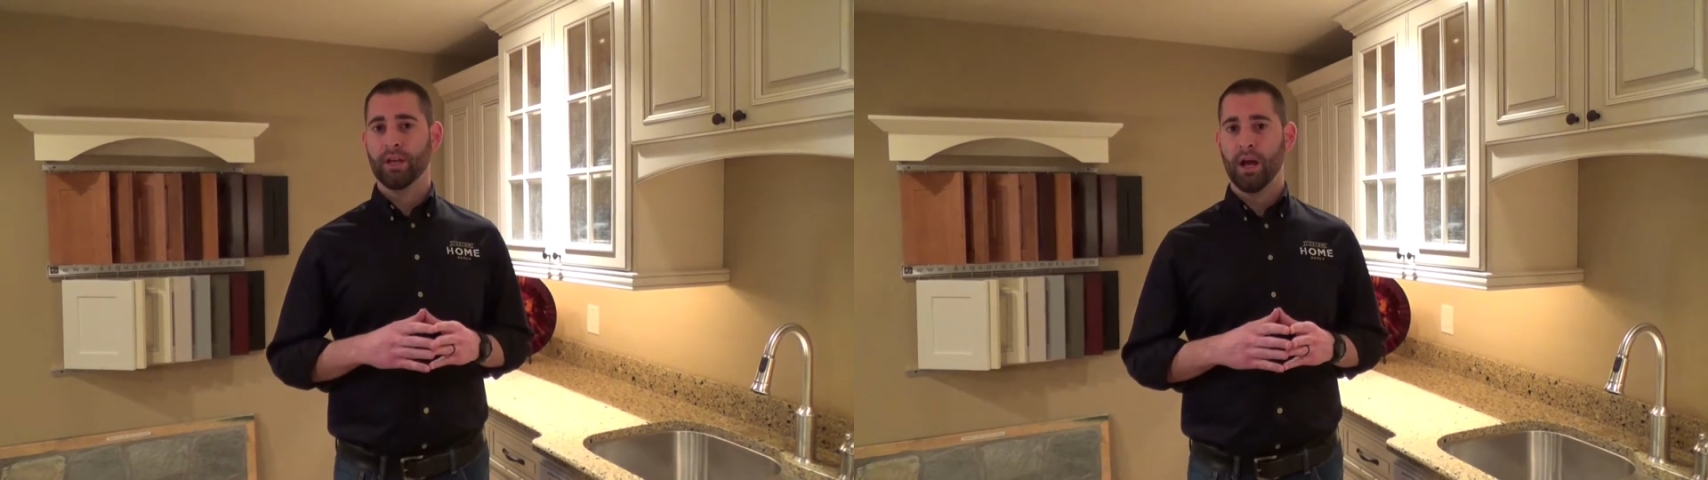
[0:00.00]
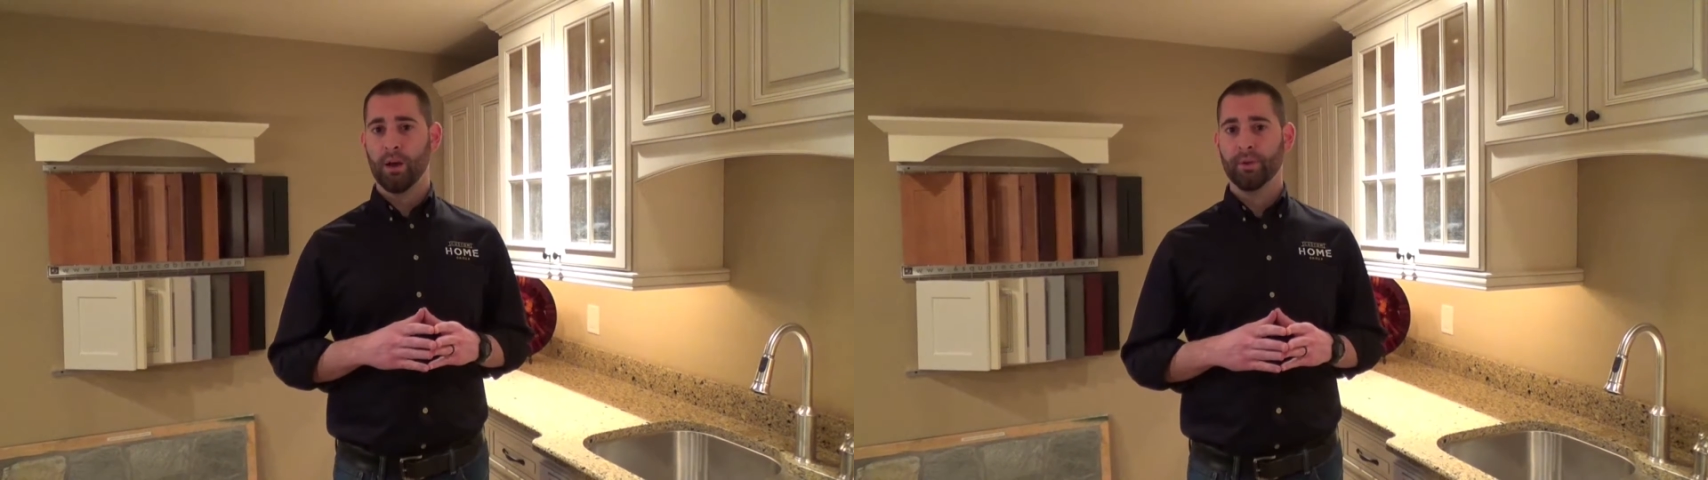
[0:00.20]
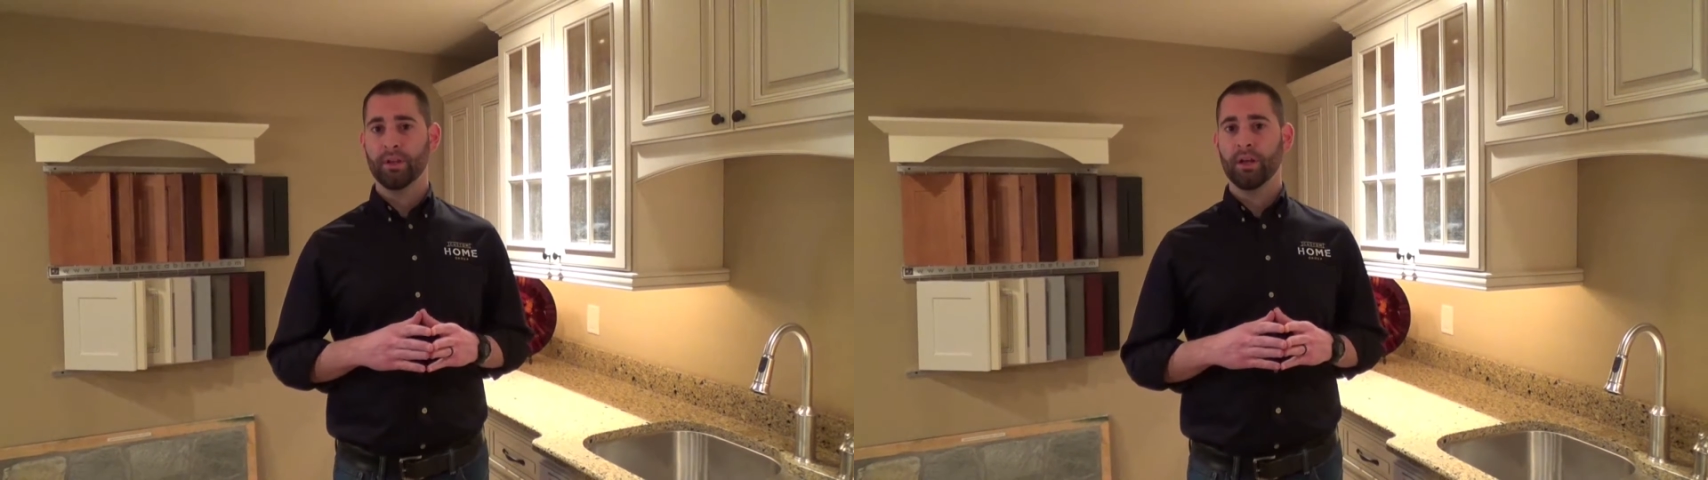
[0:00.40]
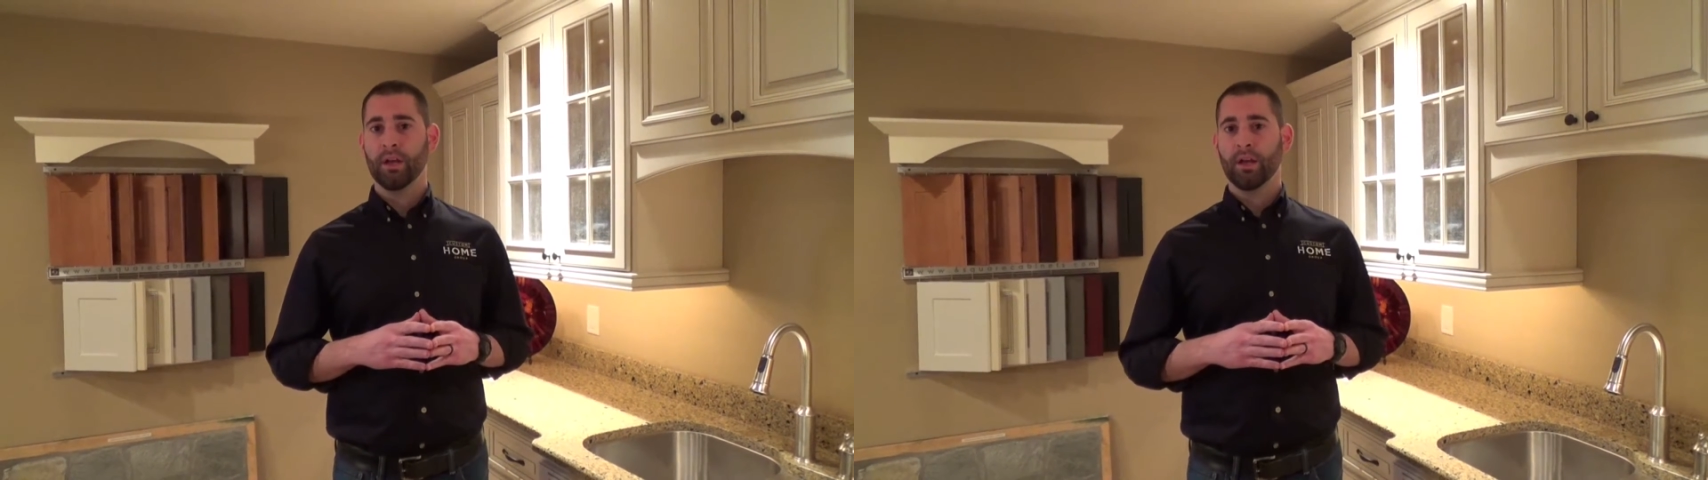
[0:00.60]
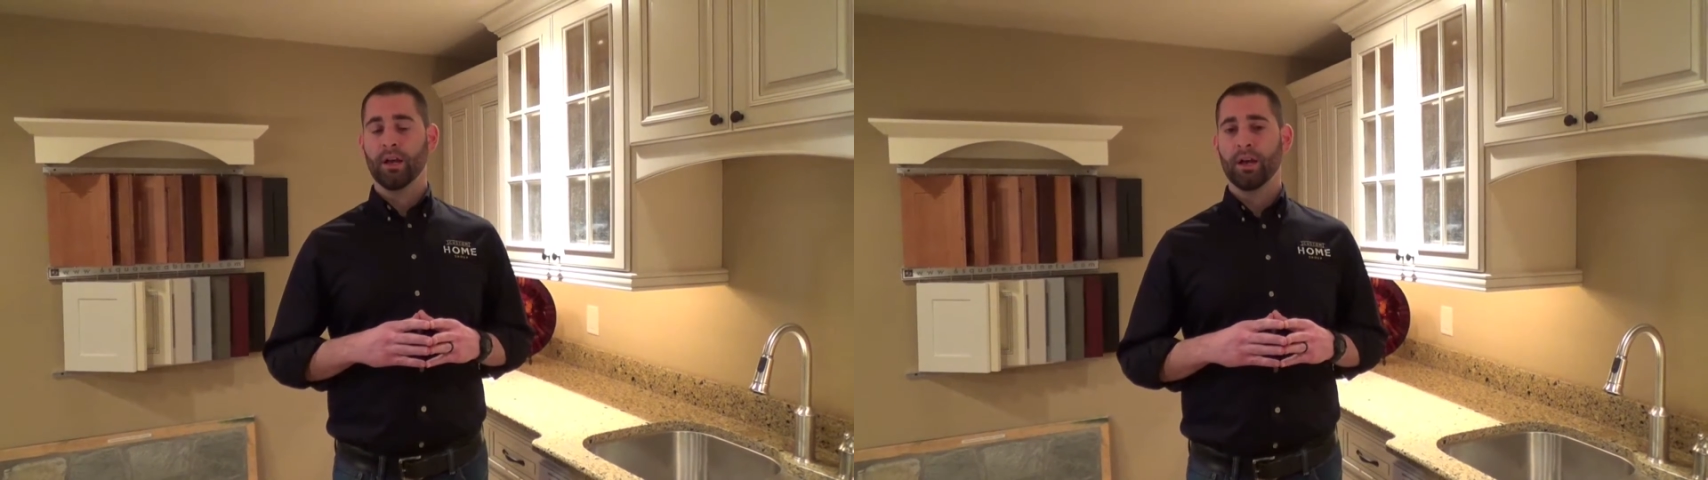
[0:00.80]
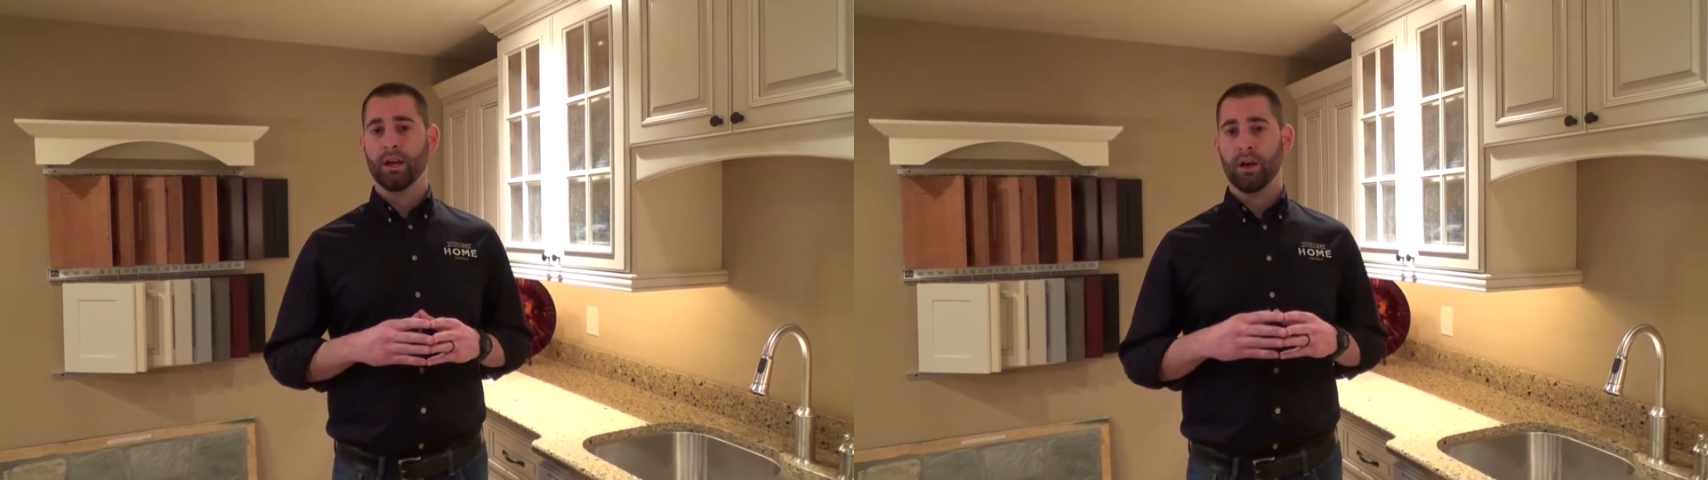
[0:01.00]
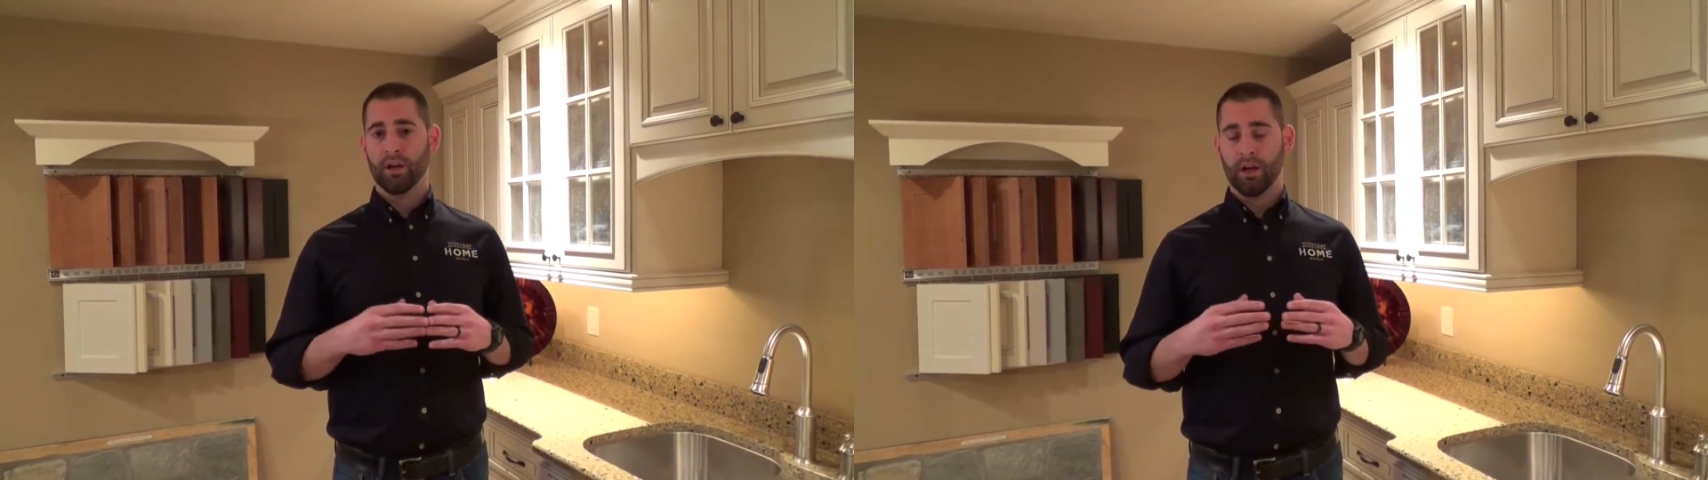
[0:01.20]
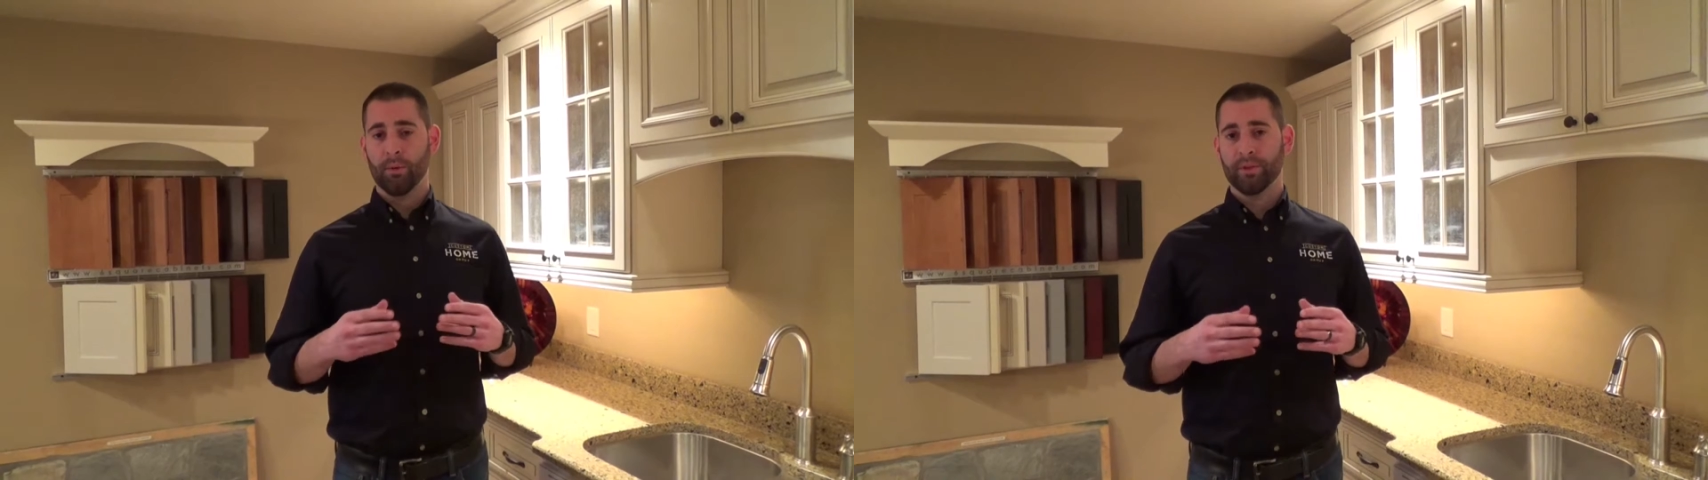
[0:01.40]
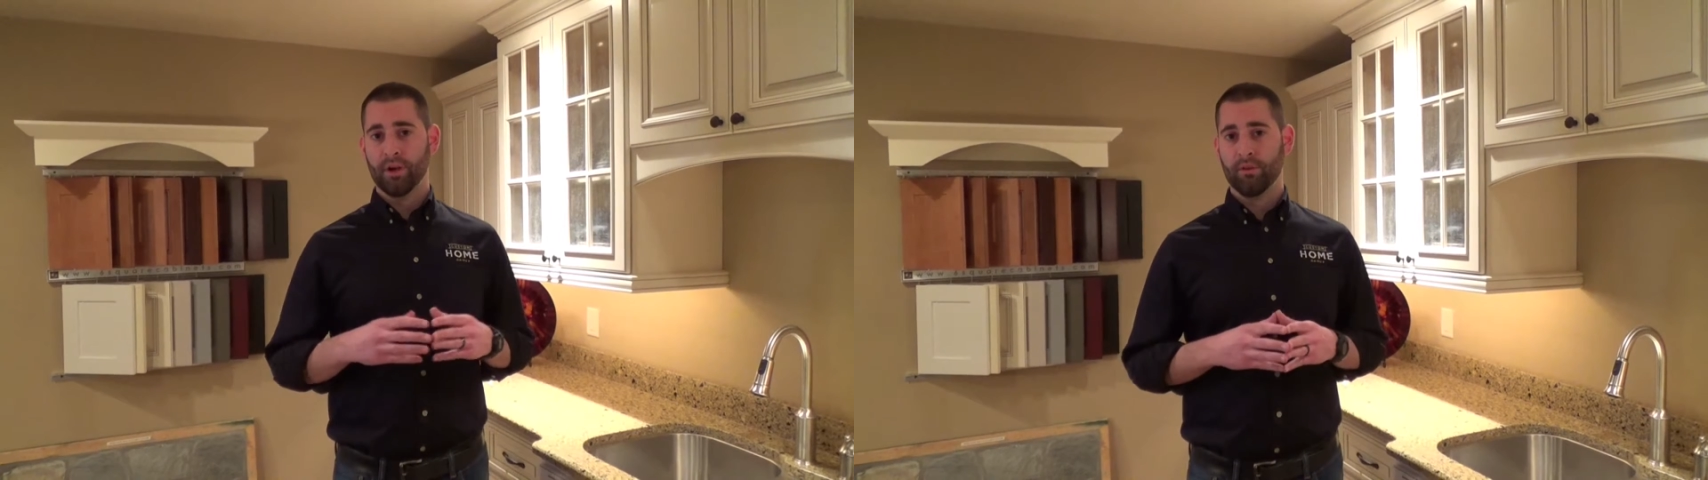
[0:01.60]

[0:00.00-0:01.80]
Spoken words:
commonly